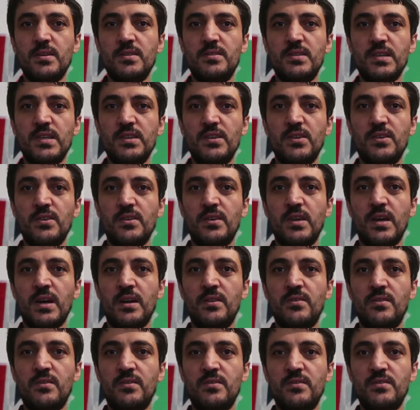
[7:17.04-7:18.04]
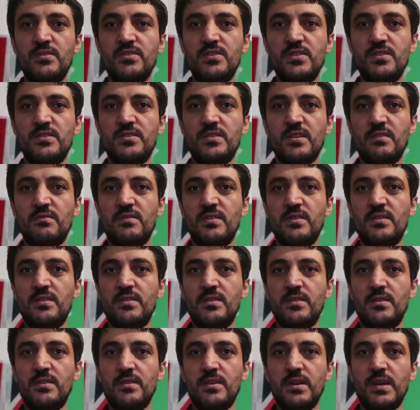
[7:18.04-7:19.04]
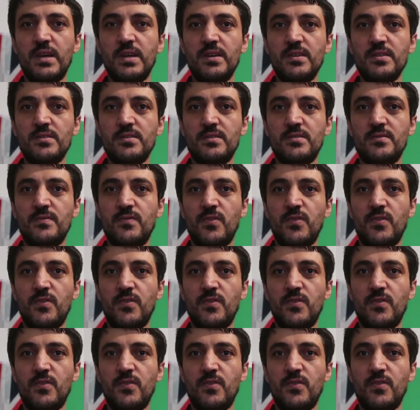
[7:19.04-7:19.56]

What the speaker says: Thank you, Canon G7X.